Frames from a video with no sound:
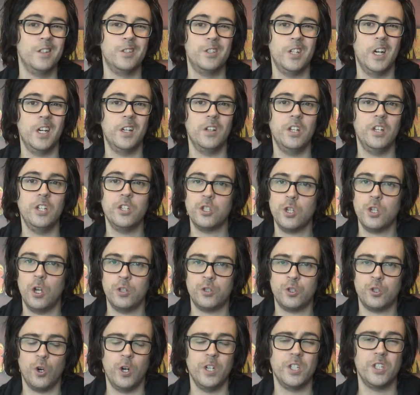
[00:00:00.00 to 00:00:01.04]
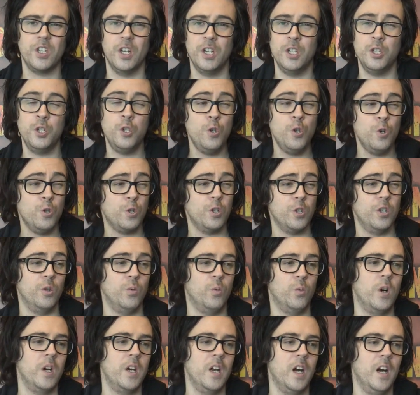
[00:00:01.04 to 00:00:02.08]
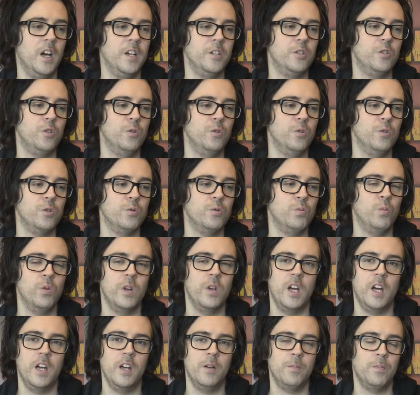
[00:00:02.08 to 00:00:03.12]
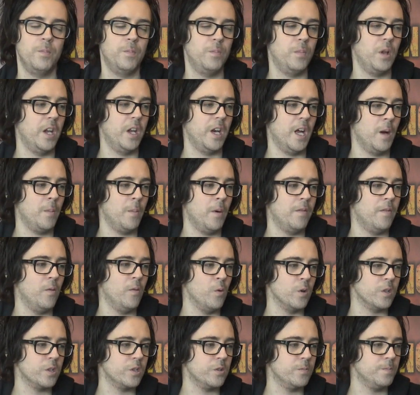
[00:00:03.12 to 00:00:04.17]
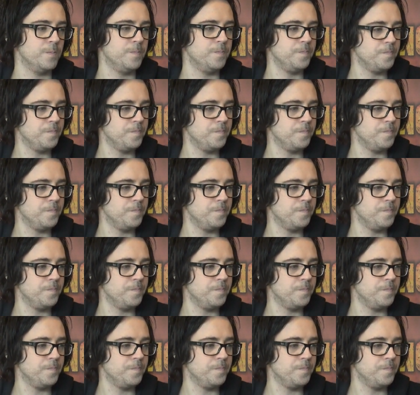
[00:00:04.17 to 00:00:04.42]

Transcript: Generally a solid choice, and usually the one I choose when I am planning out my force.